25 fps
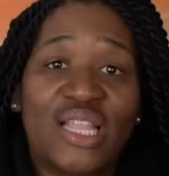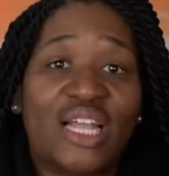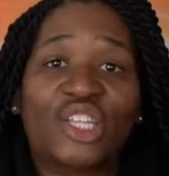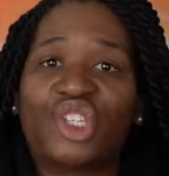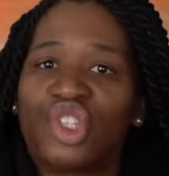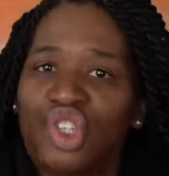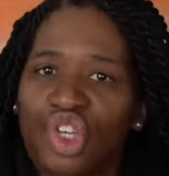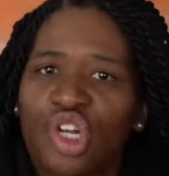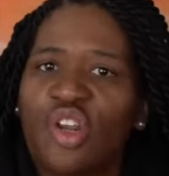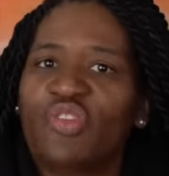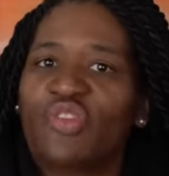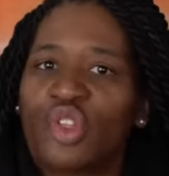
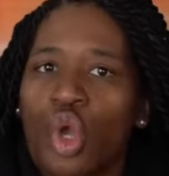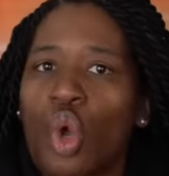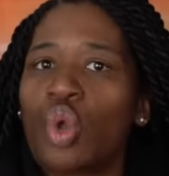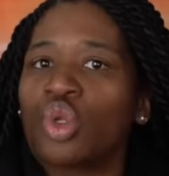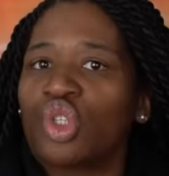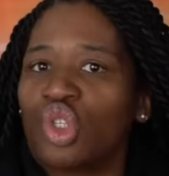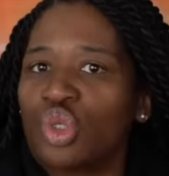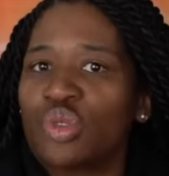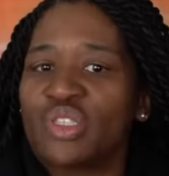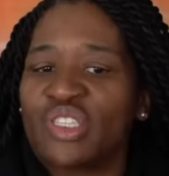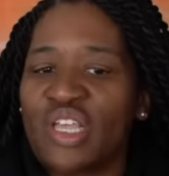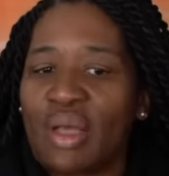That should have
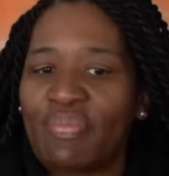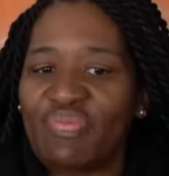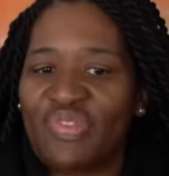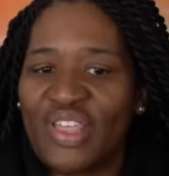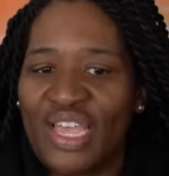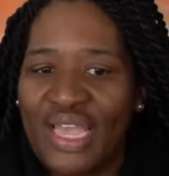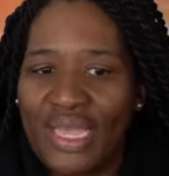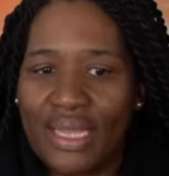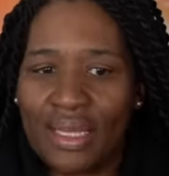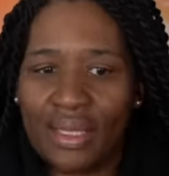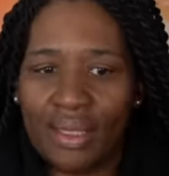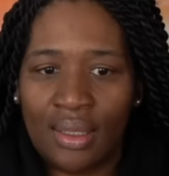told you
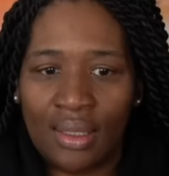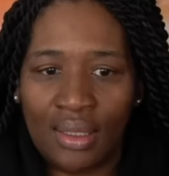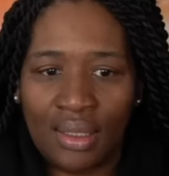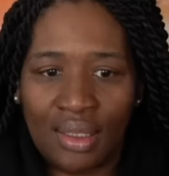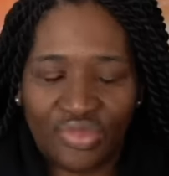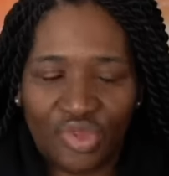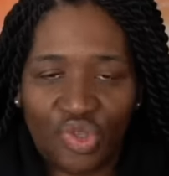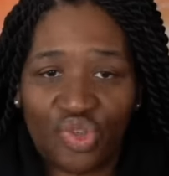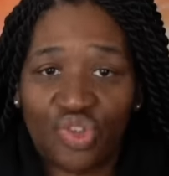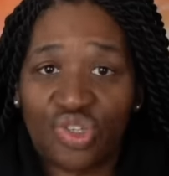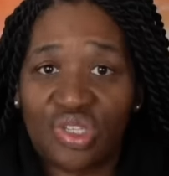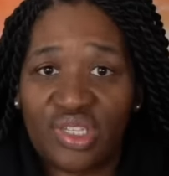something.
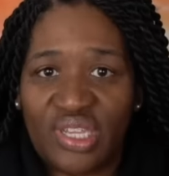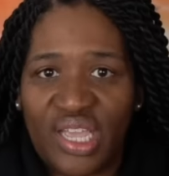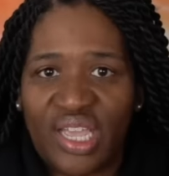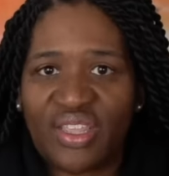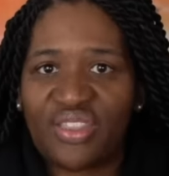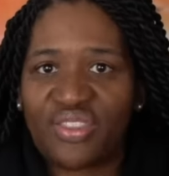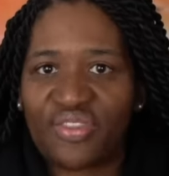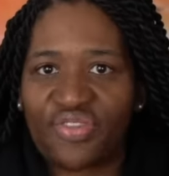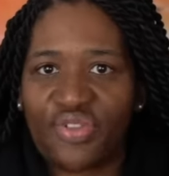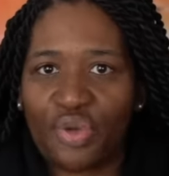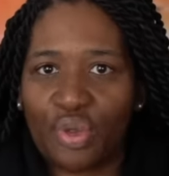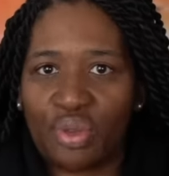You should
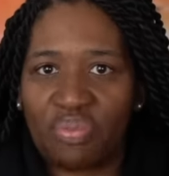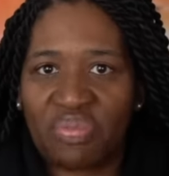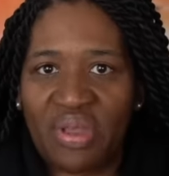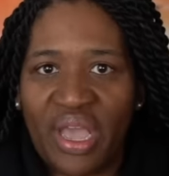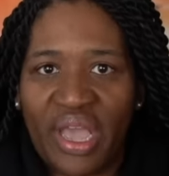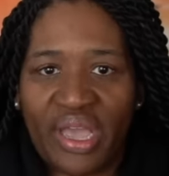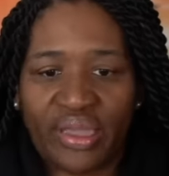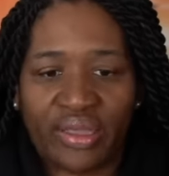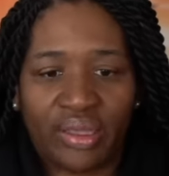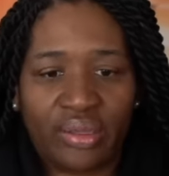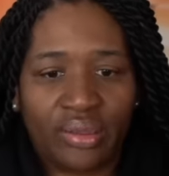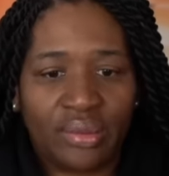take the food
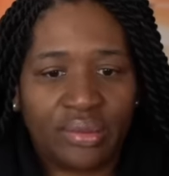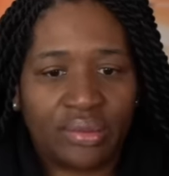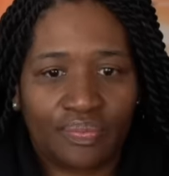back.